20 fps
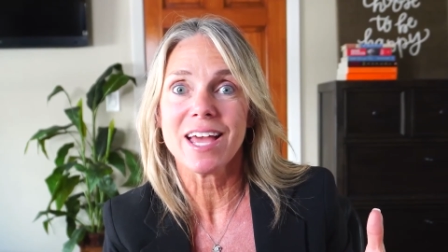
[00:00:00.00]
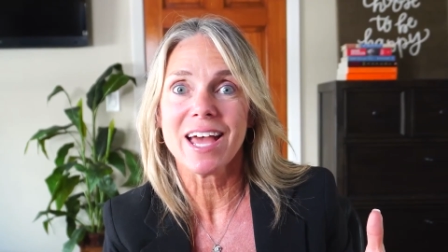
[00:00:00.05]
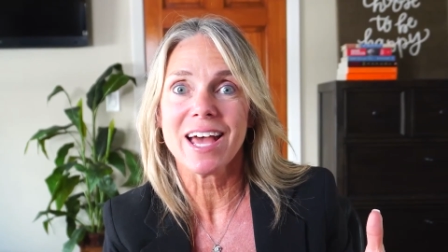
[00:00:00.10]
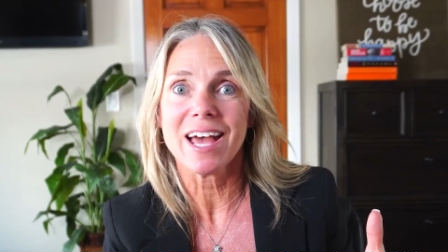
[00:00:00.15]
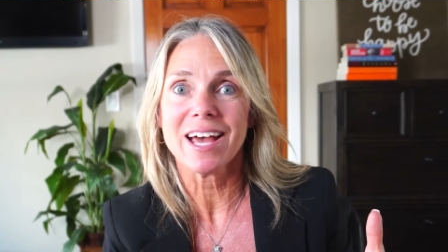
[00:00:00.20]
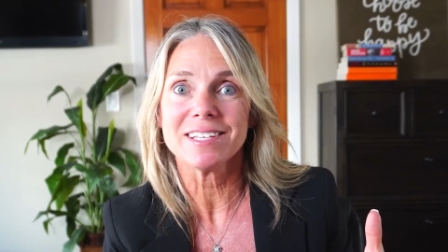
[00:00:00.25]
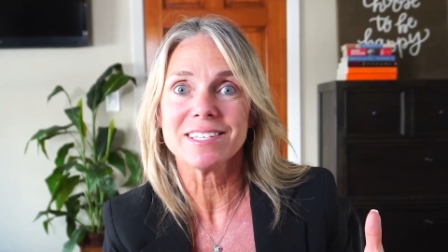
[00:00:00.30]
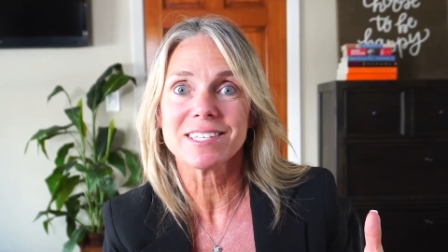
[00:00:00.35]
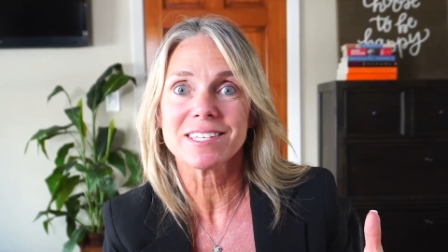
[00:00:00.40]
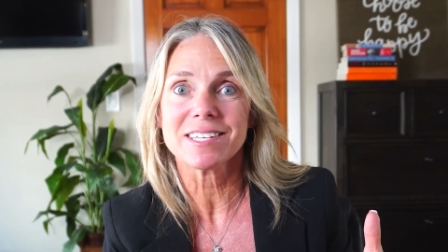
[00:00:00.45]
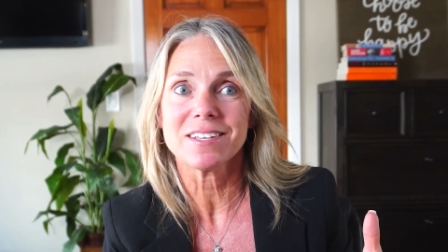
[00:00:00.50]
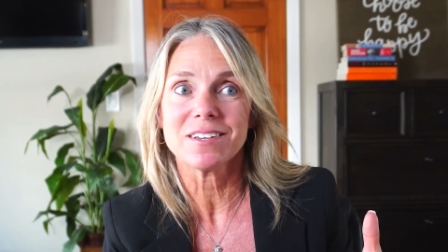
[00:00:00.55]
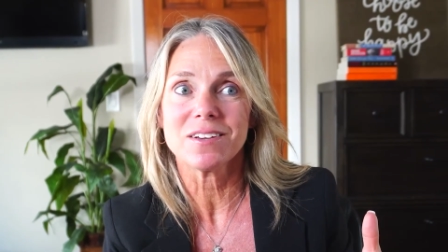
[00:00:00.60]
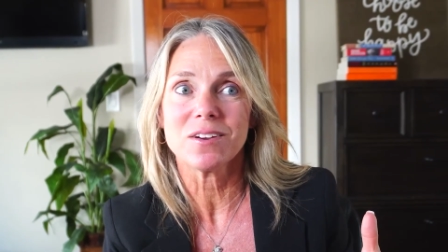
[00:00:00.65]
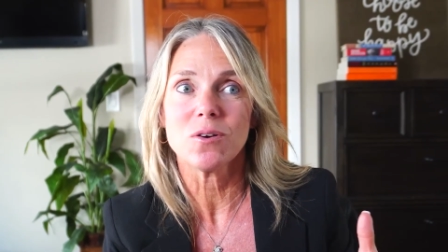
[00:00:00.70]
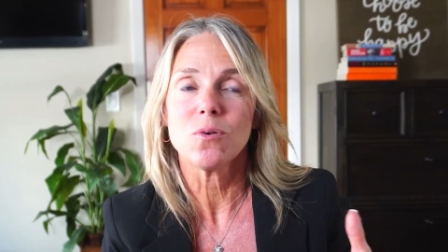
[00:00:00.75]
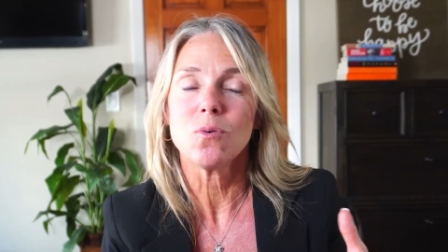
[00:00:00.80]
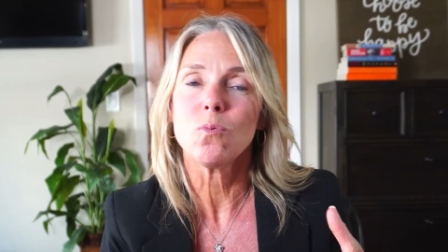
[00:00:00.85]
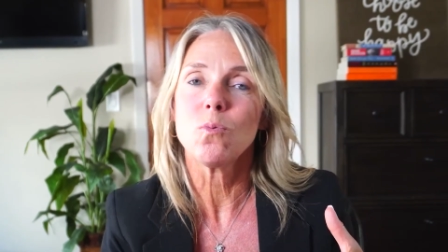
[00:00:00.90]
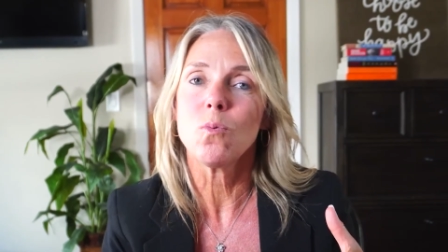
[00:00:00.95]
ask,
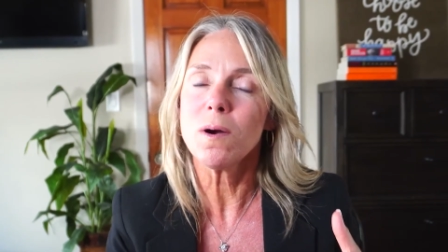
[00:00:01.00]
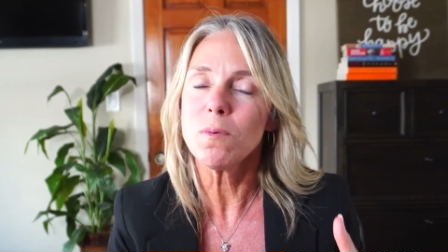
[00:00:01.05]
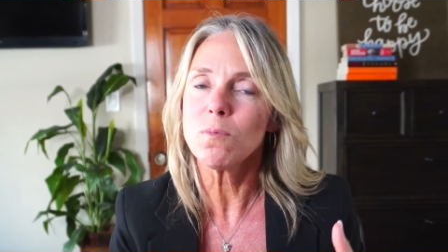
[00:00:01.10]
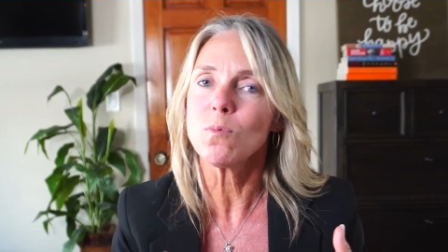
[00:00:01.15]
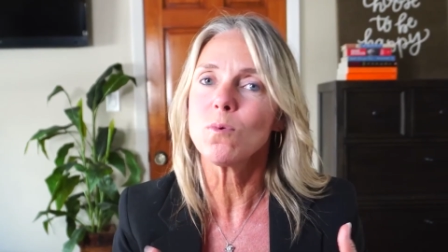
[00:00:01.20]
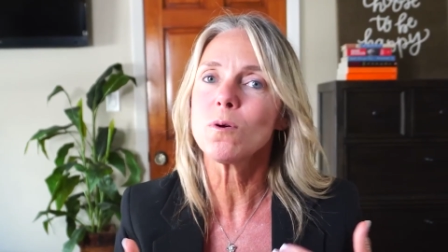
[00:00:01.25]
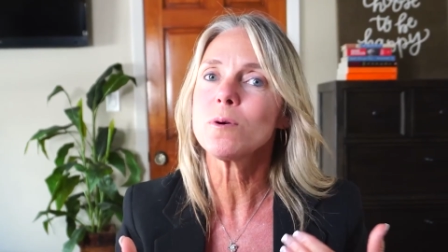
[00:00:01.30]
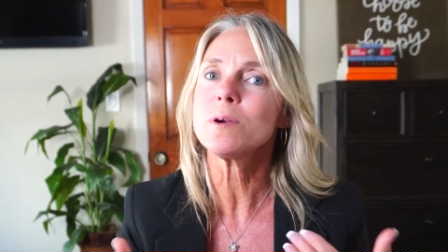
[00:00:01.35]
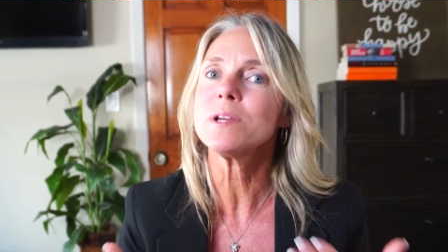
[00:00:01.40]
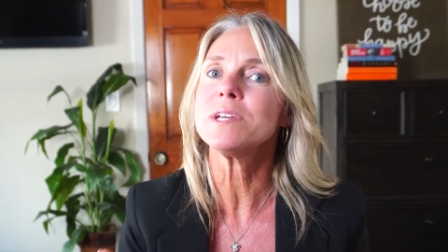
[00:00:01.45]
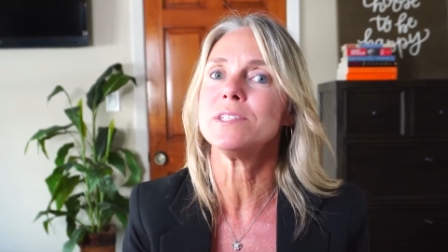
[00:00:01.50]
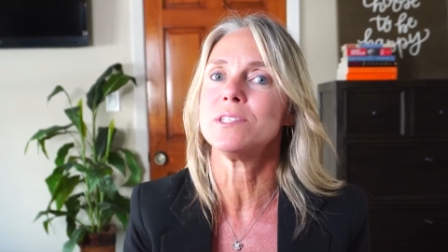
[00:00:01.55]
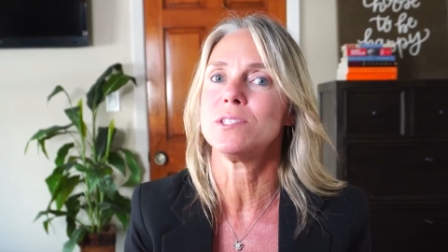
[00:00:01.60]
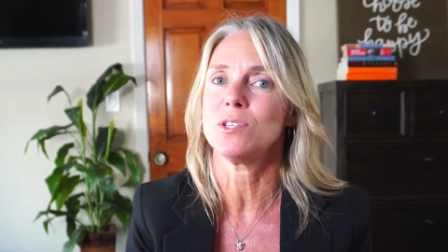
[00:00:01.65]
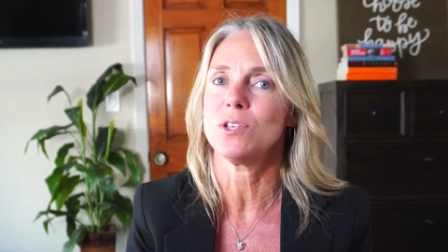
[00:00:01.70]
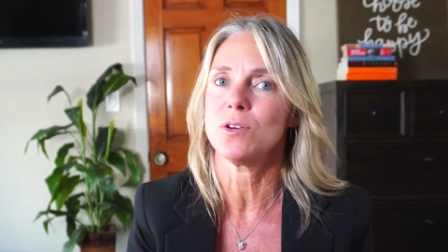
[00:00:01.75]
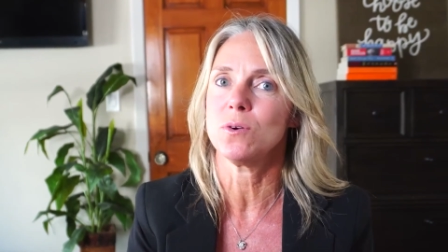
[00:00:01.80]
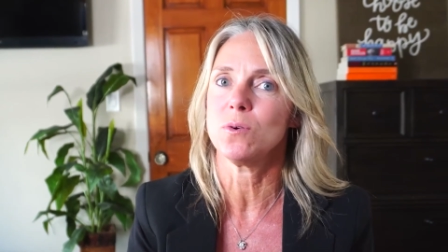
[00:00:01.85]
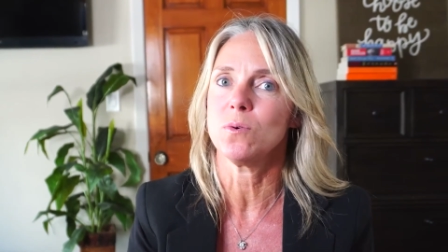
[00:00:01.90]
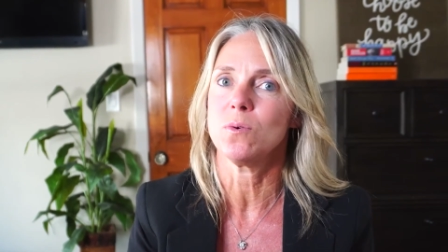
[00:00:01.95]
"What worries
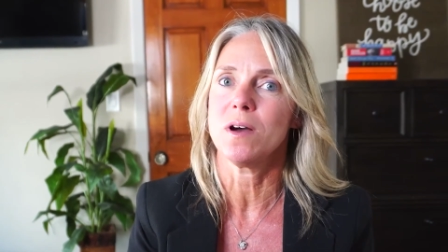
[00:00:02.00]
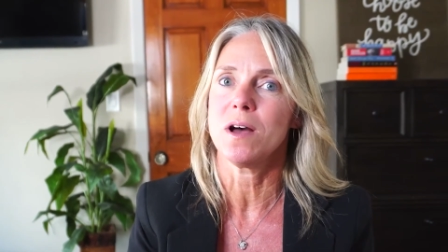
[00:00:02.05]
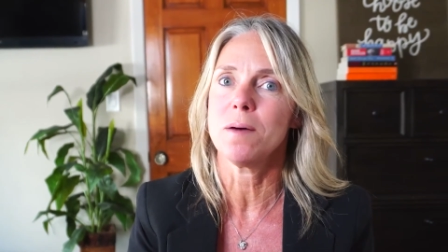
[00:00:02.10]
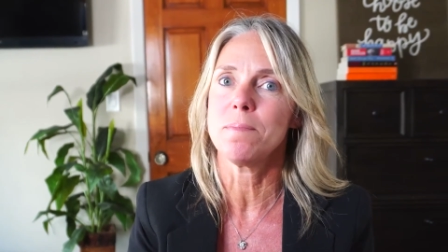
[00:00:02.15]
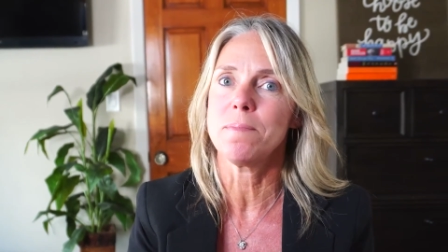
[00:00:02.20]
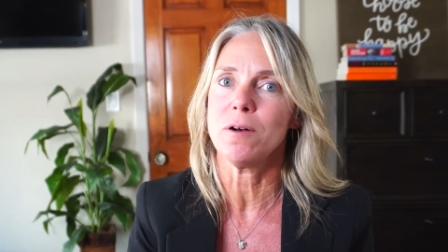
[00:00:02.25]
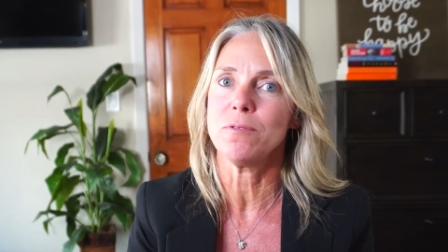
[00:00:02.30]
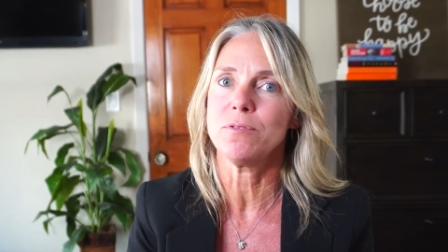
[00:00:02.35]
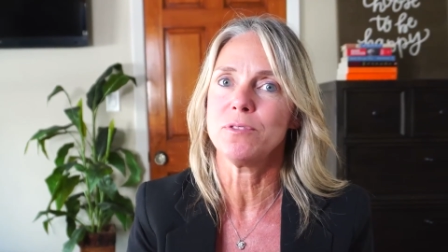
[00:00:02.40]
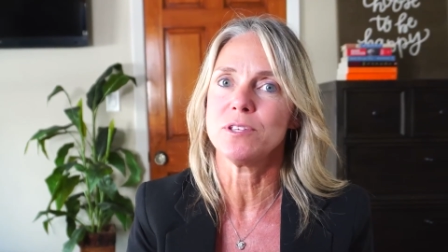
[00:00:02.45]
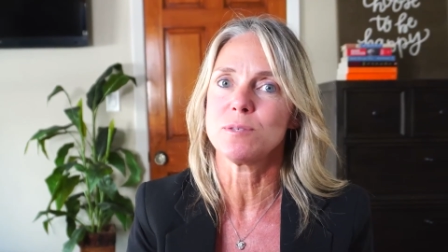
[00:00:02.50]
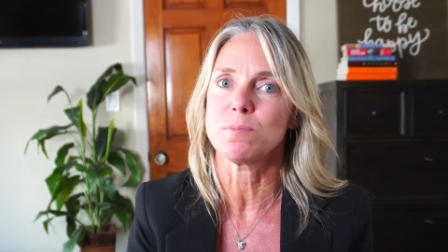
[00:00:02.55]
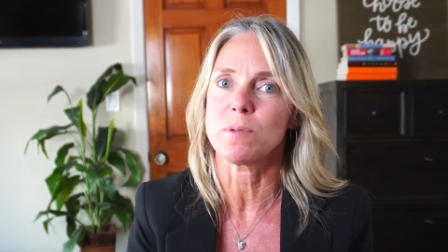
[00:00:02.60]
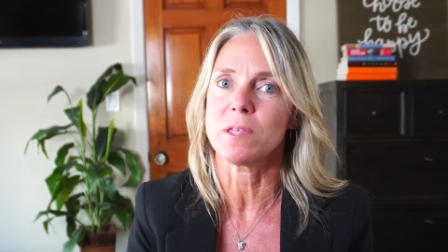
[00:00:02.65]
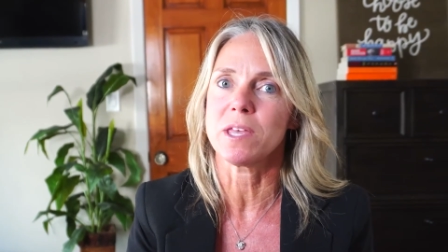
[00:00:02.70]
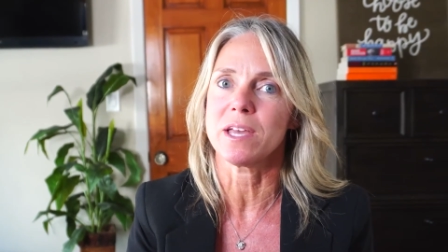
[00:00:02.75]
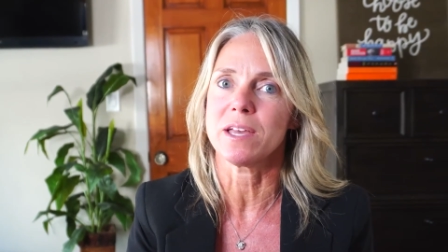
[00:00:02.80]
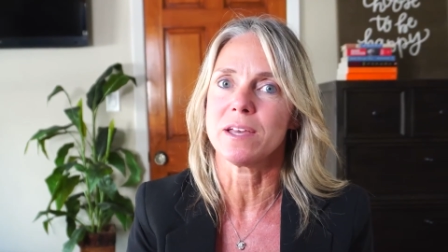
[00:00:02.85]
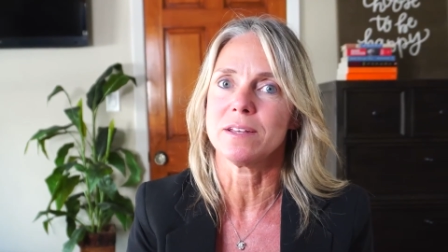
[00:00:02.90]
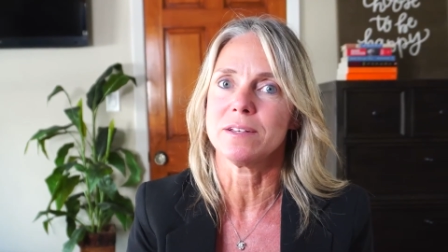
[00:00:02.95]
you about this
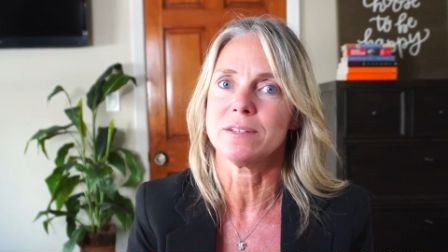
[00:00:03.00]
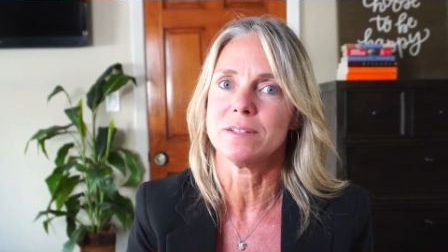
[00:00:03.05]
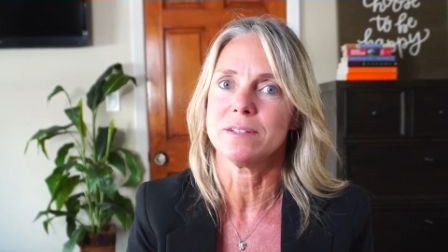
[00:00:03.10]
plan?"